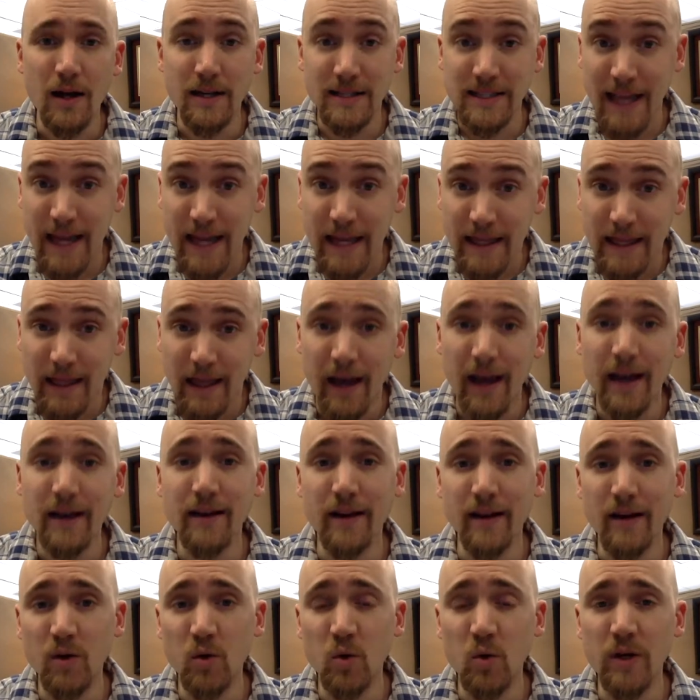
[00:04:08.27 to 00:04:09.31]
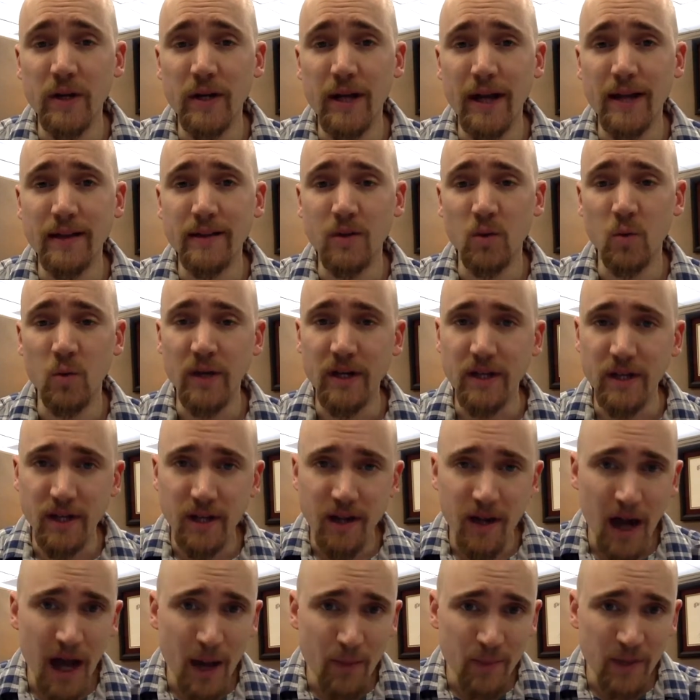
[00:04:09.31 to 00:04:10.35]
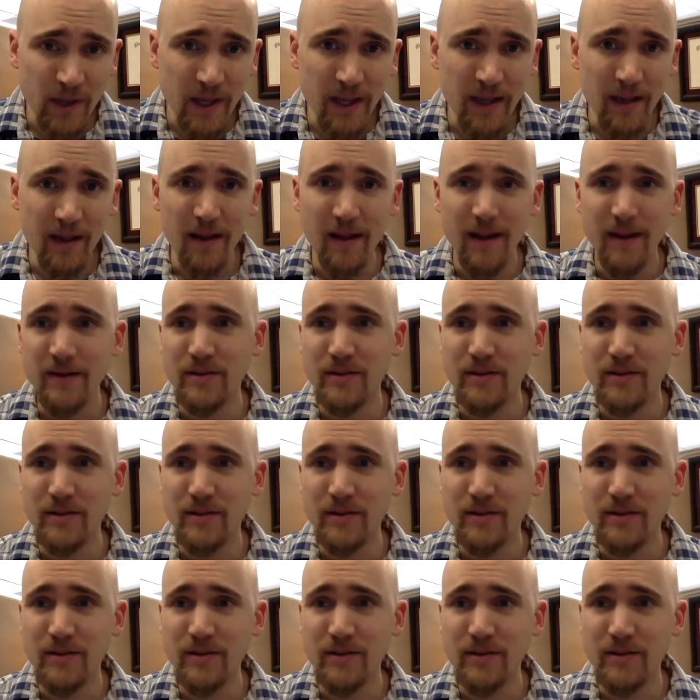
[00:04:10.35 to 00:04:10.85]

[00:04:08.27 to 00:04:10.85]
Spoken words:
take that and create the written copy,